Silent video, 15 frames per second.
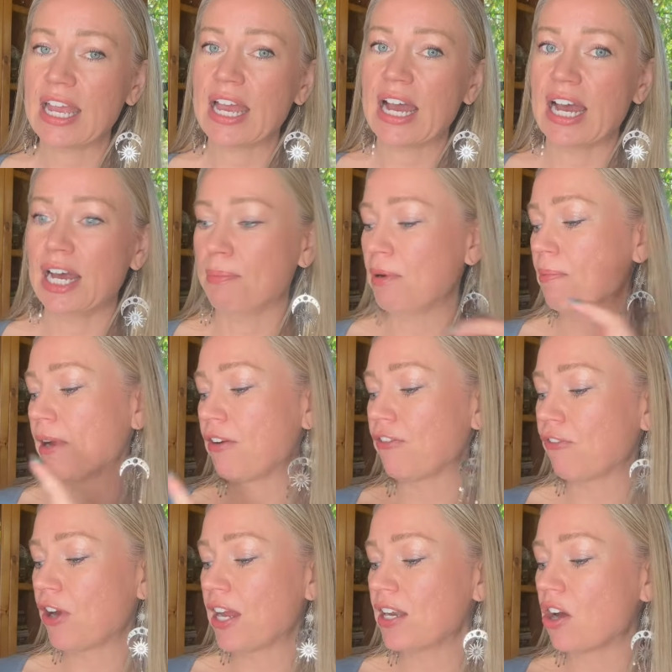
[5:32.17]
but my
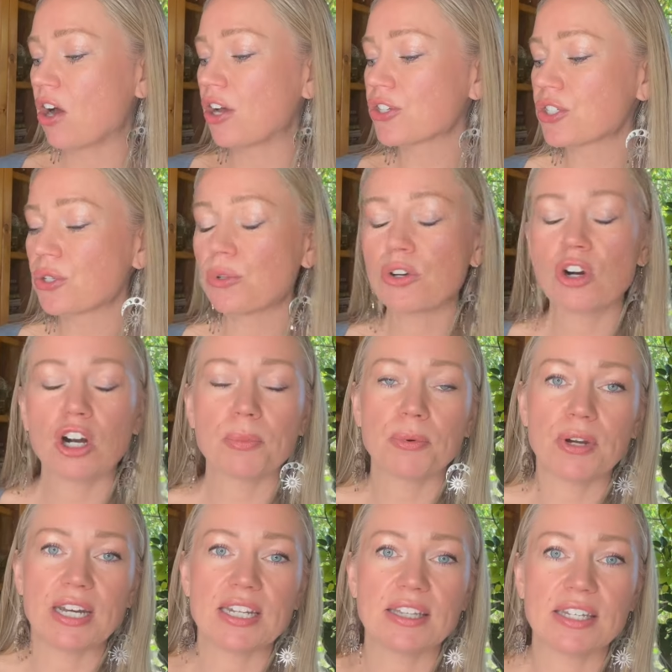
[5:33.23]
friend also
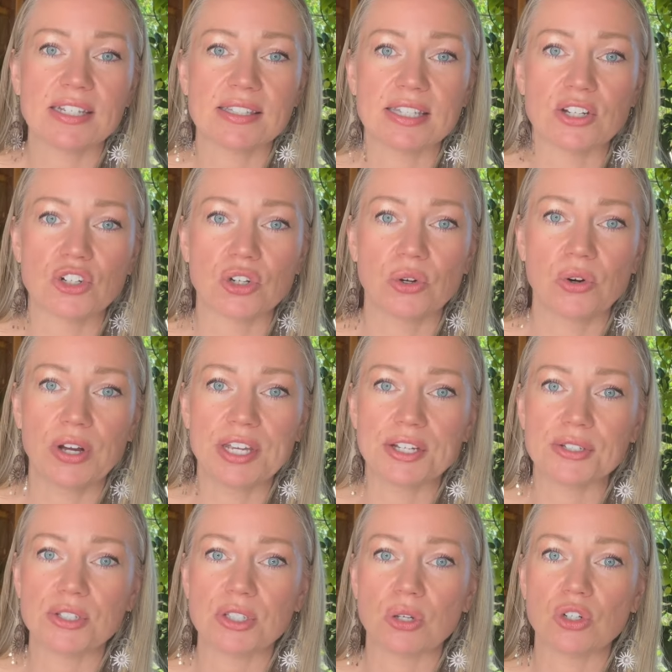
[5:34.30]
incorporated the essential
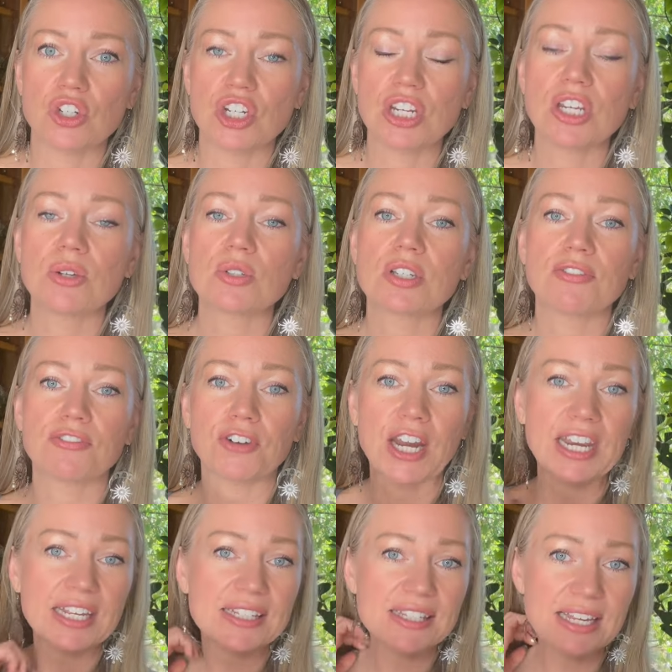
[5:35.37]
oil. So she used
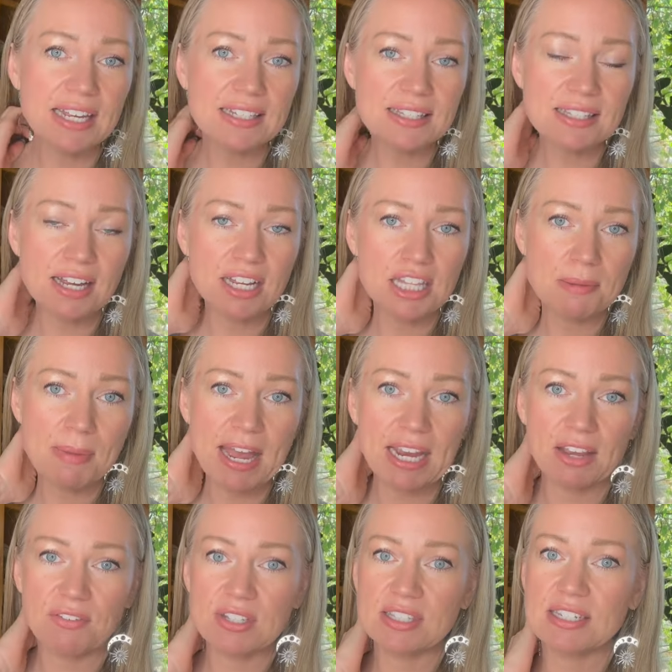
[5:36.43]
frankincense on the back
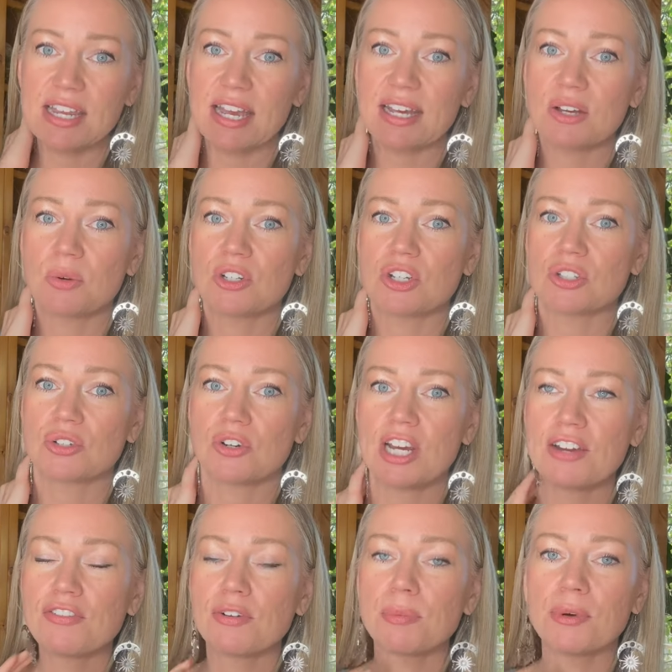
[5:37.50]
of his neck, which is
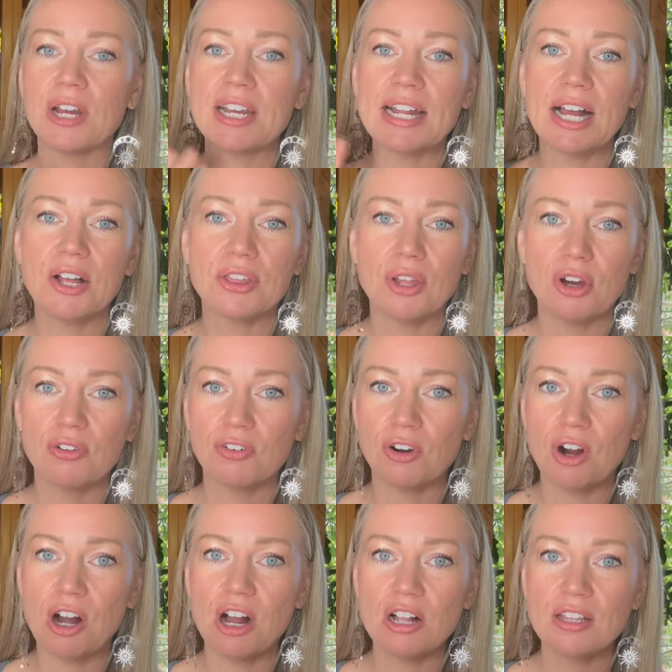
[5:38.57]
great for brain health
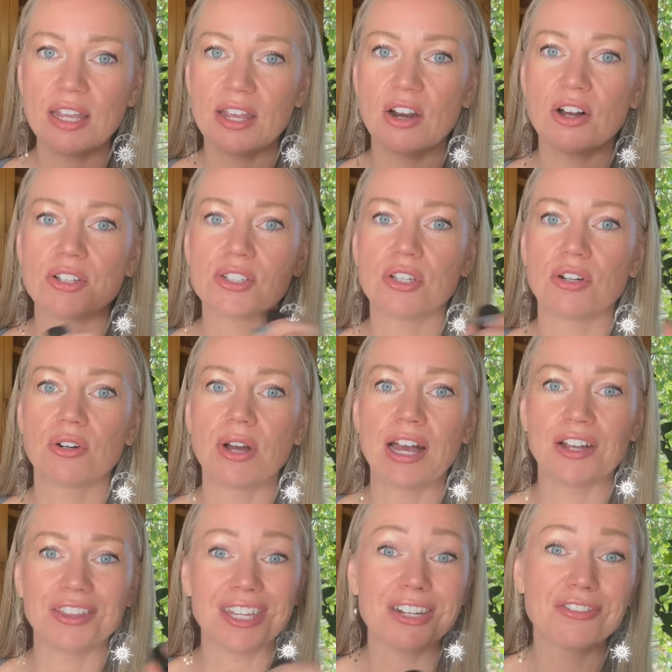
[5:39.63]
overall and also
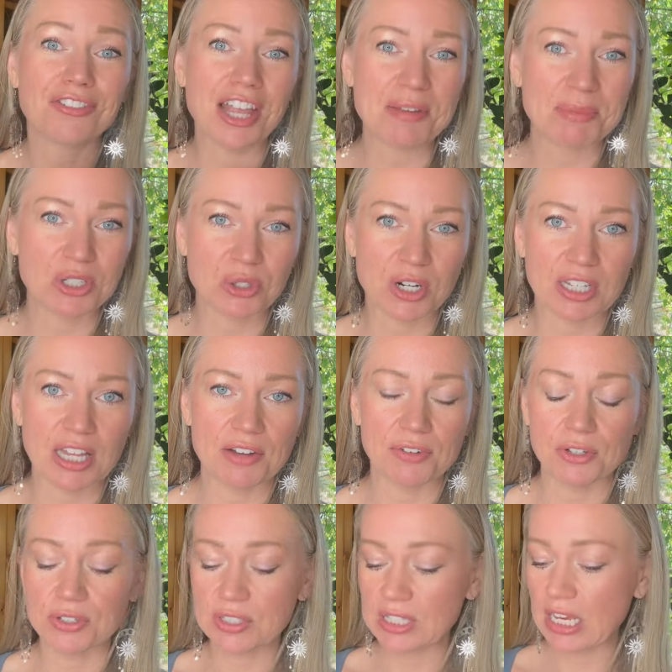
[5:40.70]
healthy inflammatory
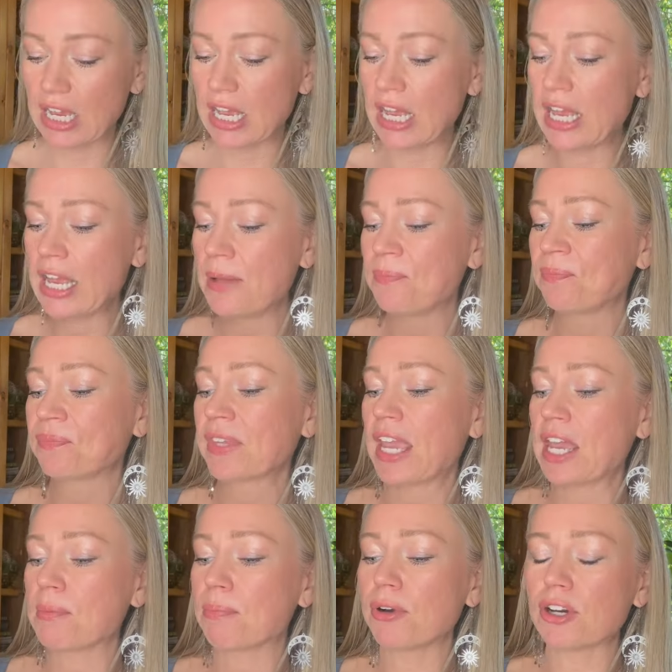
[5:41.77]
levels.
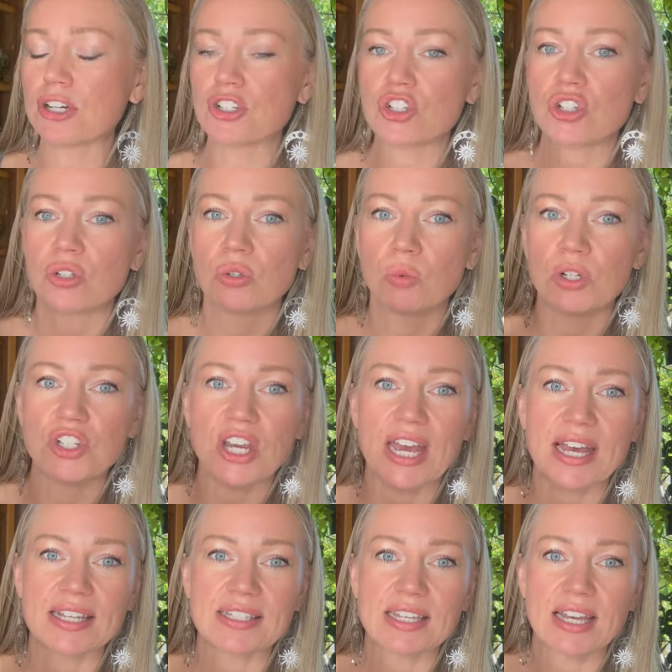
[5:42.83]
And birch, which
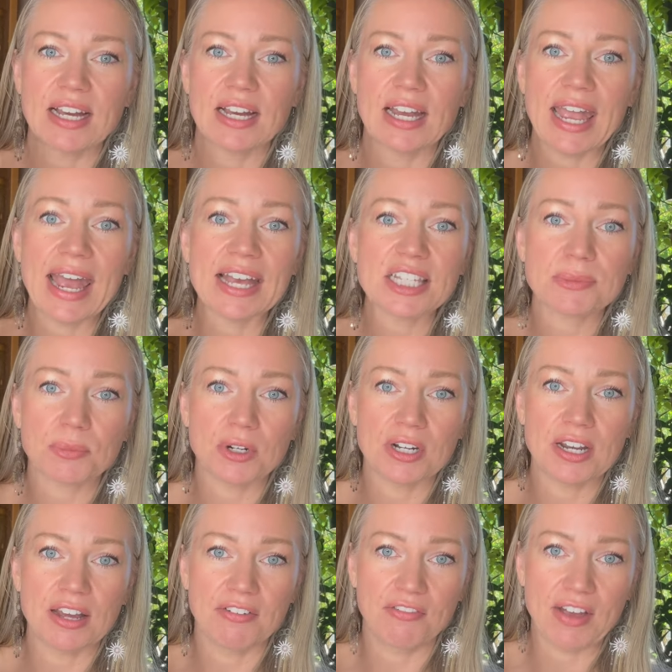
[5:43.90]
has an
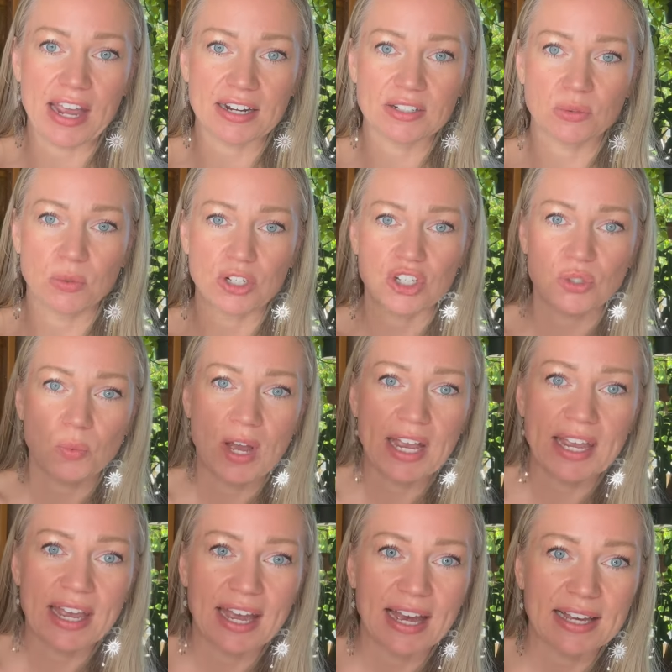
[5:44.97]
aspirin effect, which is why
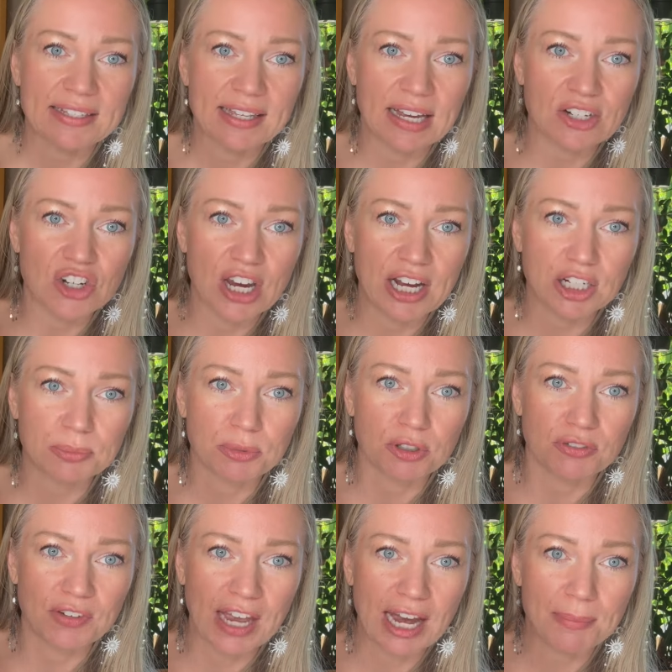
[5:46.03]
it has that
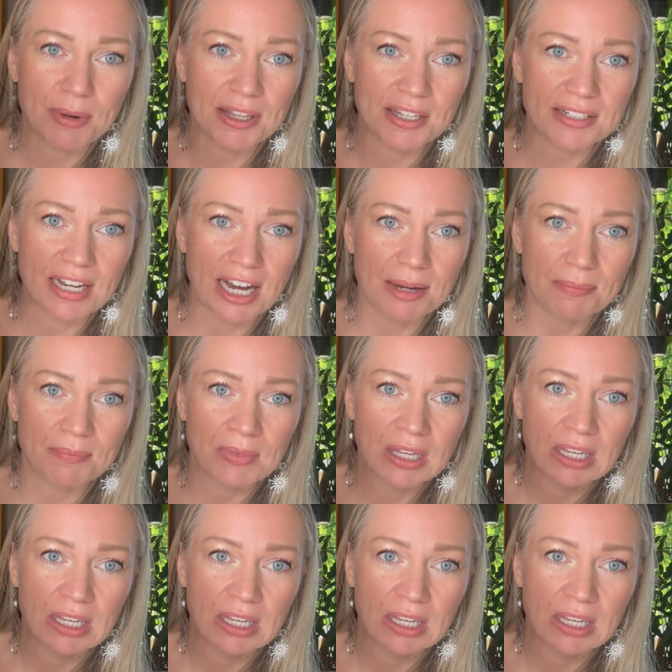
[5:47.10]
childproof cap on the top,